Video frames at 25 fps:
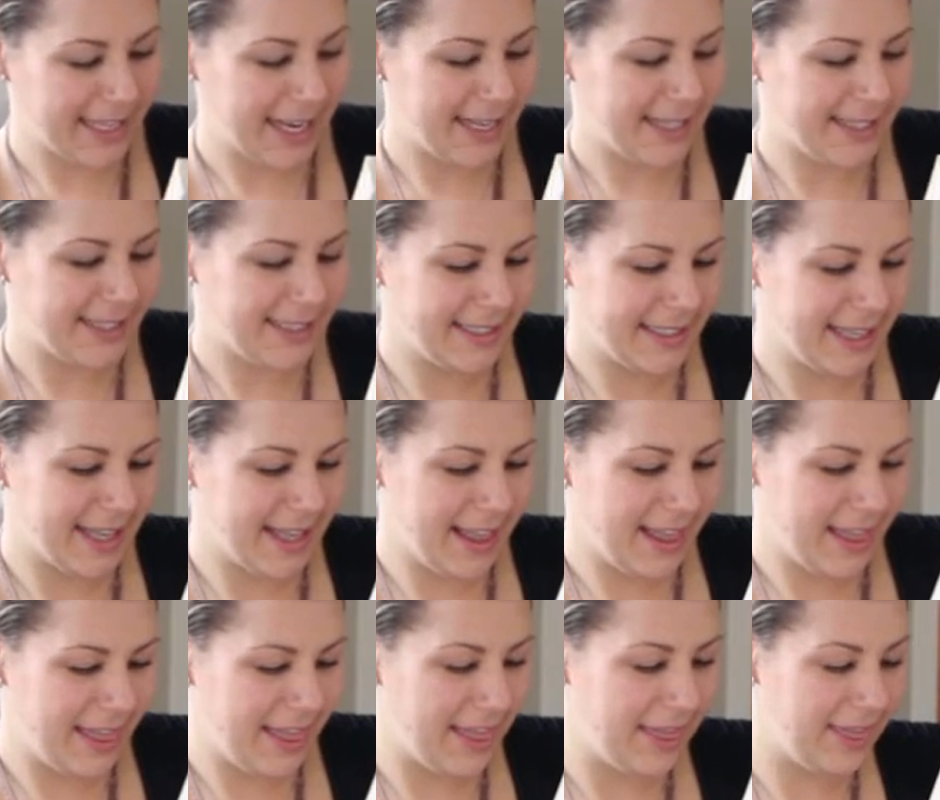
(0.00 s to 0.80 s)
says,
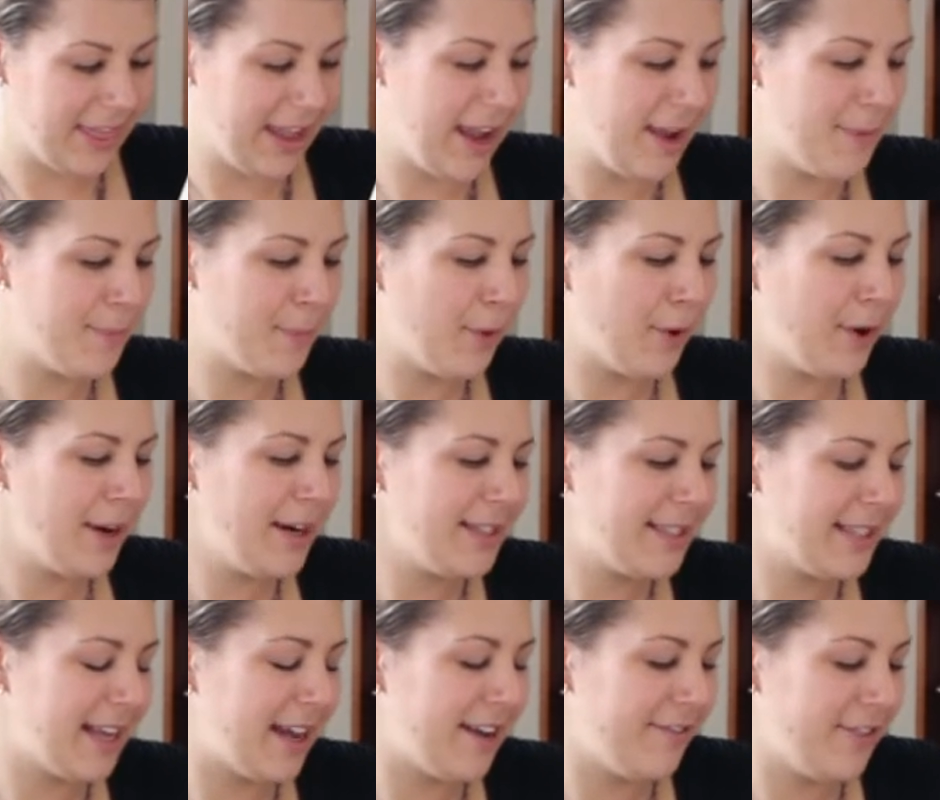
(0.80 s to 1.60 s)
the
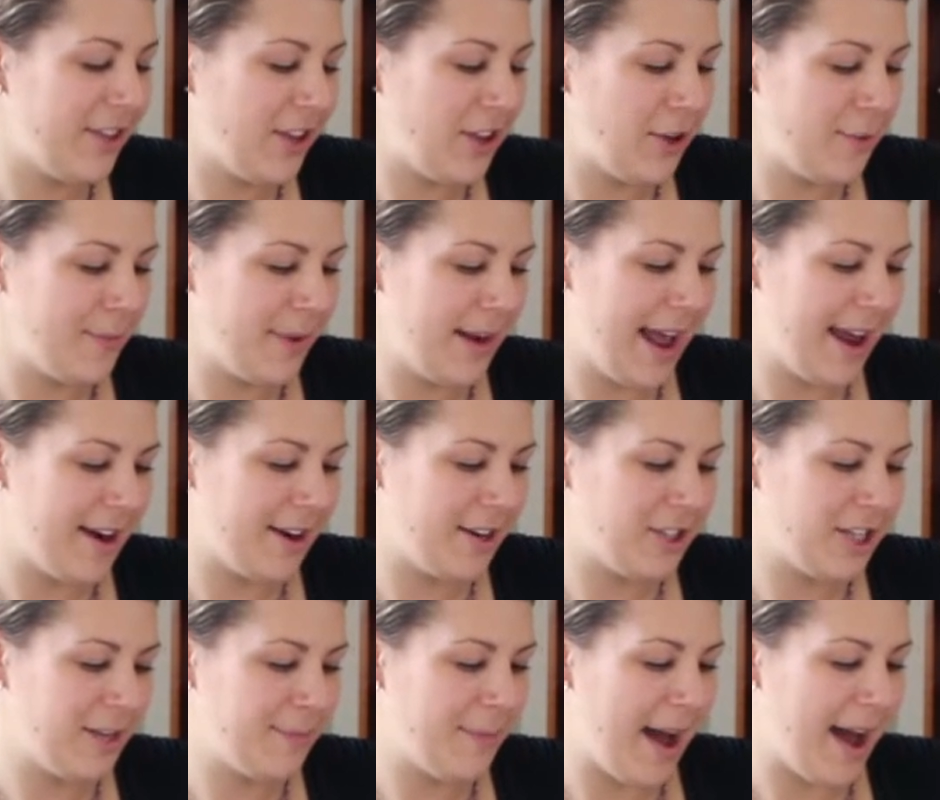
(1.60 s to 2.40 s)
importance of the human
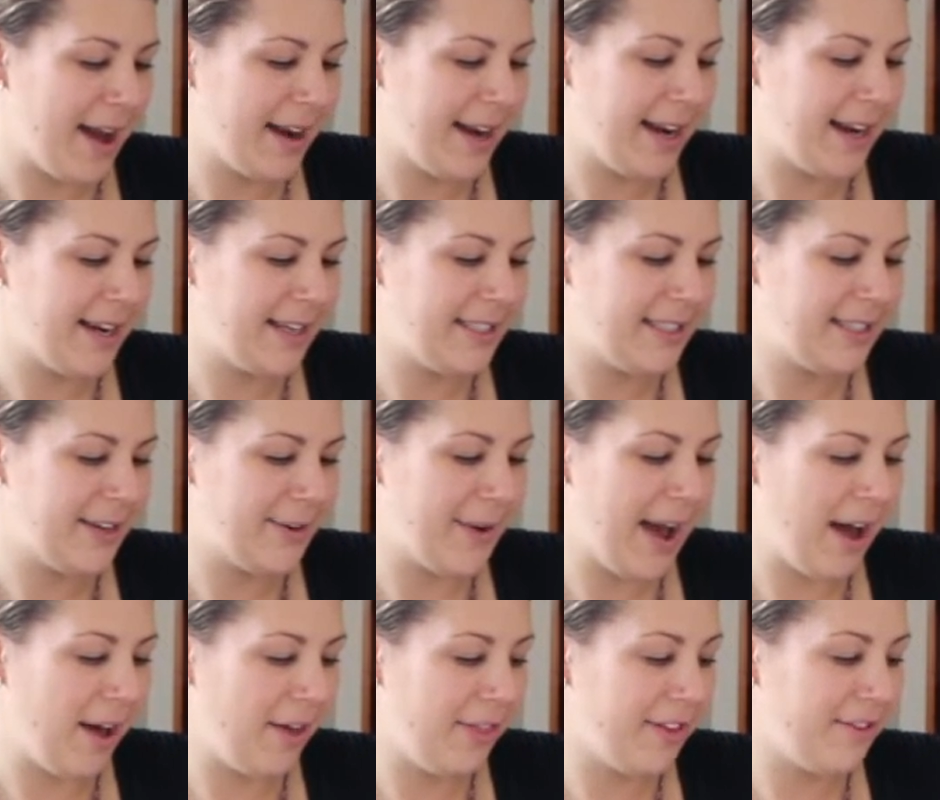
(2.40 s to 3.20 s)
energy body to
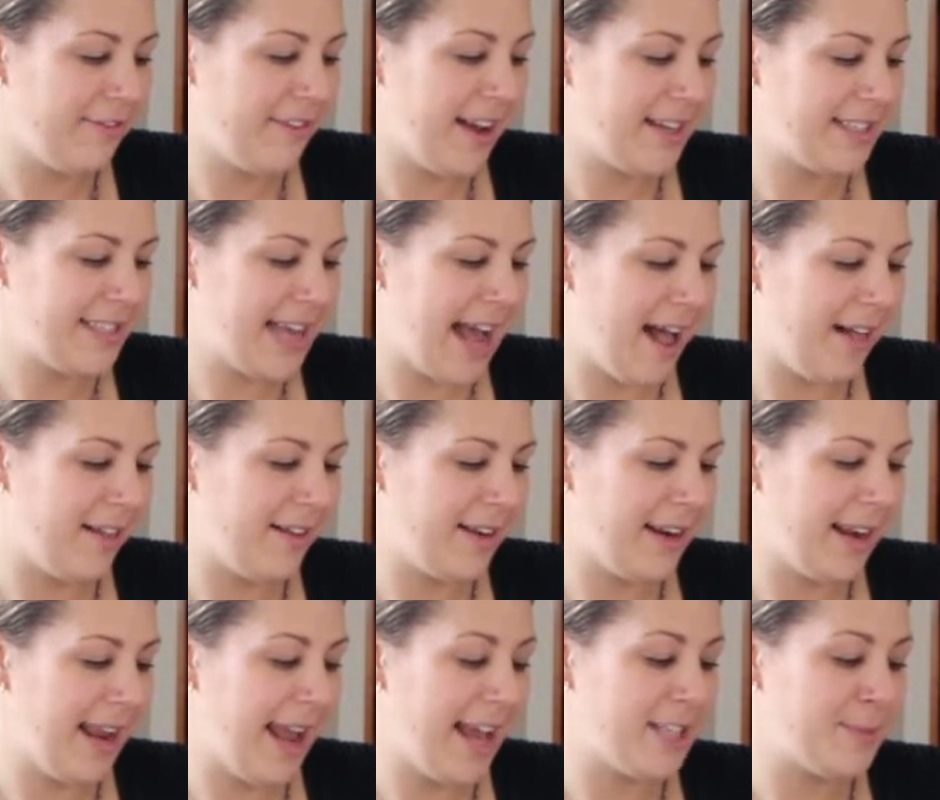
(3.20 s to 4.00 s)
health and
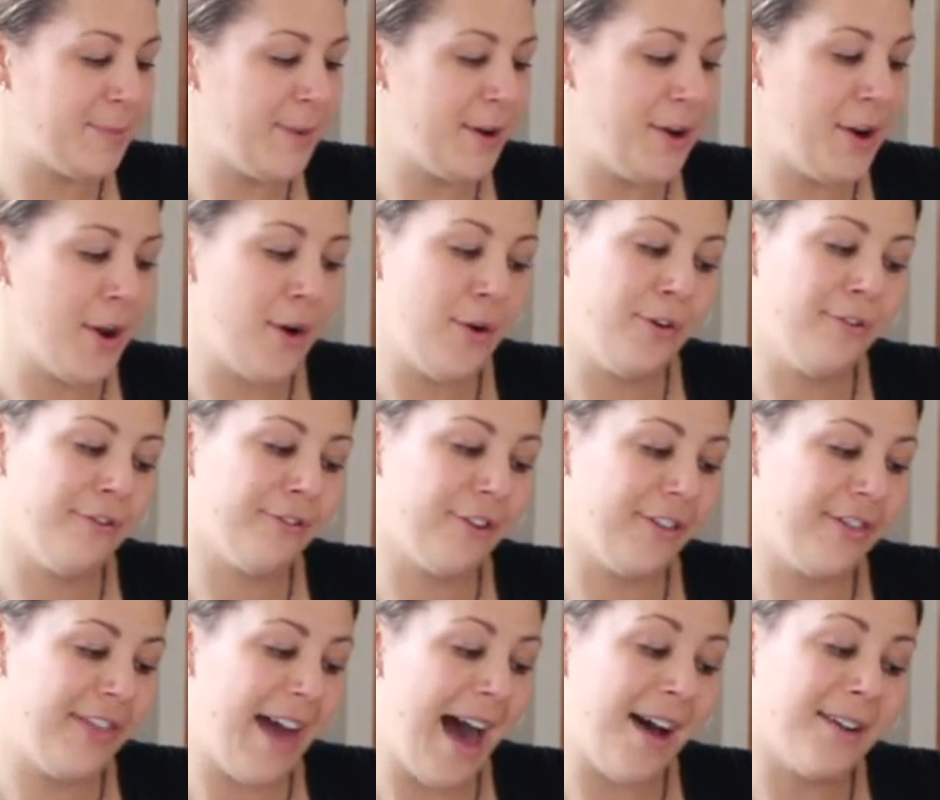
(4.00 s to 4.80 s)
vitality has been known
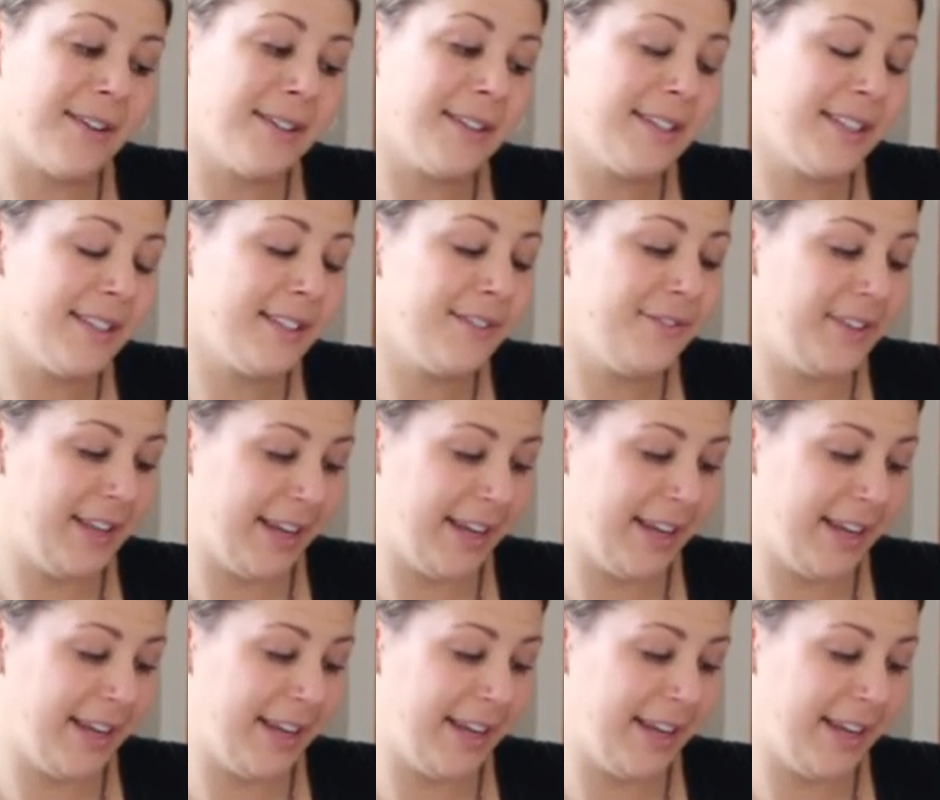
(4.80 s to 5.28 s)
for thousands of